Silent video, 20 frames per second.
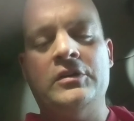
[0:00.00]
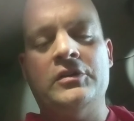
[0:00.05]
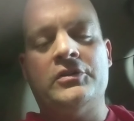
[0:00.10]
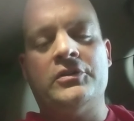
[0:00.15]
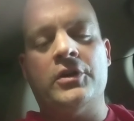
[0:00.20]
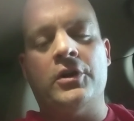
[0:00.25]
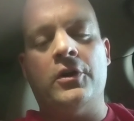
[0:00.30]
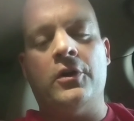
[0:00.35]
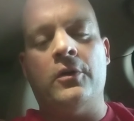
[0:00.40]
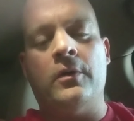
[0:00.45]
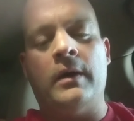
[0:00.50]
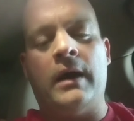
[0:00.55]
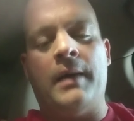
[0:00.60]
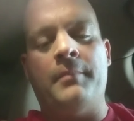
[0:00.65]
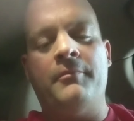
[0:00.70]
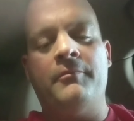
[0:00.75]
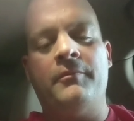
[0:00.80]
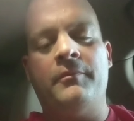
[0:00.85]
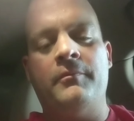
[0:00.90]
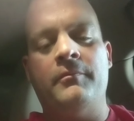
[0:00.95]
So
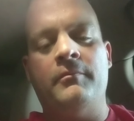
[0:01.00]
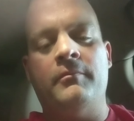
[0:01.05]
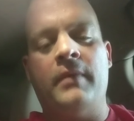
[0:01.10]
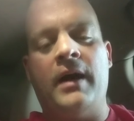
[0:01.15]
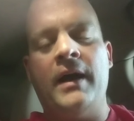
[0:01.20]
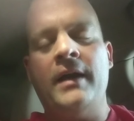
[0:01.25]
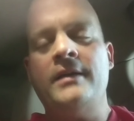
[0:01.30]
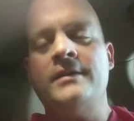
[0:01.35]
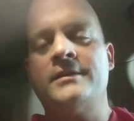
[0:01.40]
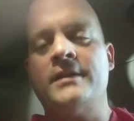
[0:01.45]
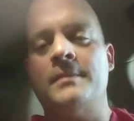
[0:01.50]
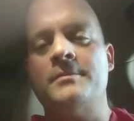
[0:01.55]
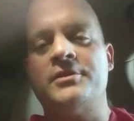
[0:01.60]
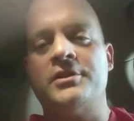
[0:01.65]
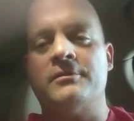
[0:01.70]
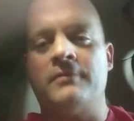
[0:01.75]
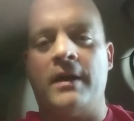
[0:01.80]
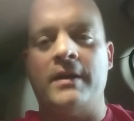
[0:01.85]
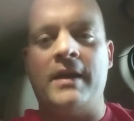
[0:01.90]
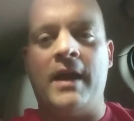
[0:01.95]
my
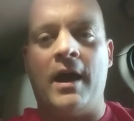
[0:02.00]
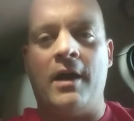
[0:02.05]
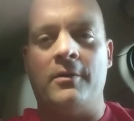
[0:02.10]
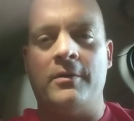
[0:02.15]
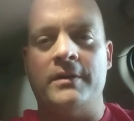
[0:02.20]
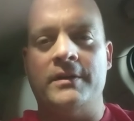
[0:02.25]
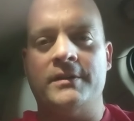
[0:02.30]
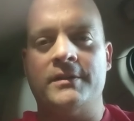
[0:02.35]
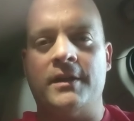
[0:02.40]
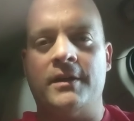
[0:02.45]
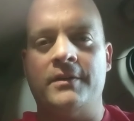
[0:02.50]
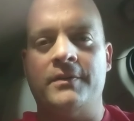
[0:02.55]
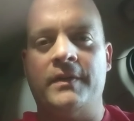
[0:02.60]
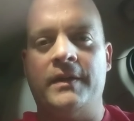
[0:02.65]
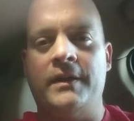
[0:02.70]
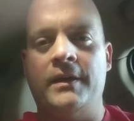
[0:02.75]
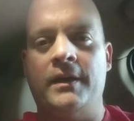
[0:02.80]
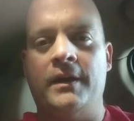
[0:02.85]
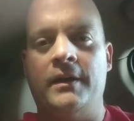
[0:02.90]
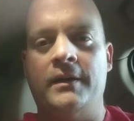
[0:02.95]
assumption right now is on
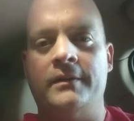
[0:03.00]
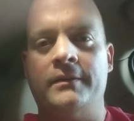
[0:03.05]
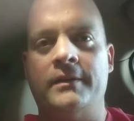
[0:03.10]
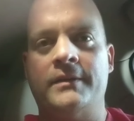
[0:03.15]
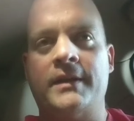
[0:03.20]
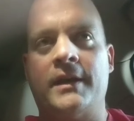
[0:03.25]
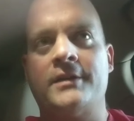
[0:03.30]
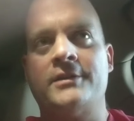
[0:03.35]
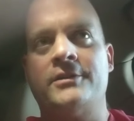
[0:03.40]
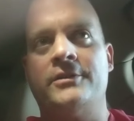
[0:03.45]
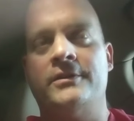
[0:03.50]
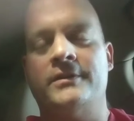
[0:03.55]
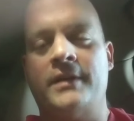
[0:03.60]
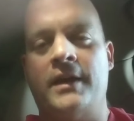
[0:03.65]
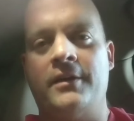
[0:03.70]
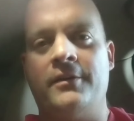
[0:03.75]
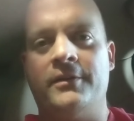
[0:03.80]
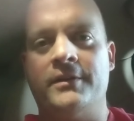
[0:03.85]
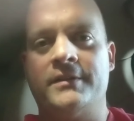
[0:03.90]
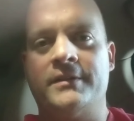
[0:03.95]
the texture and
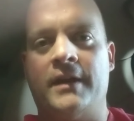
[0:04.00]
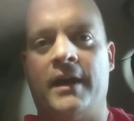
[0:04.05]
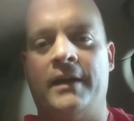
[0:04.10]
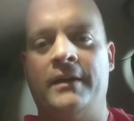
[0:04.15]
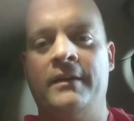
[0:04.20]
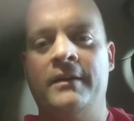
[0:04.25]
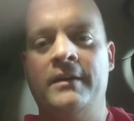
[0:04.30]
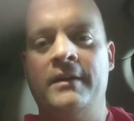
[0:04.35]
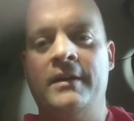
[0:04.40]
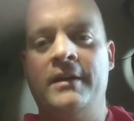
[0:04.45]
tenderness side,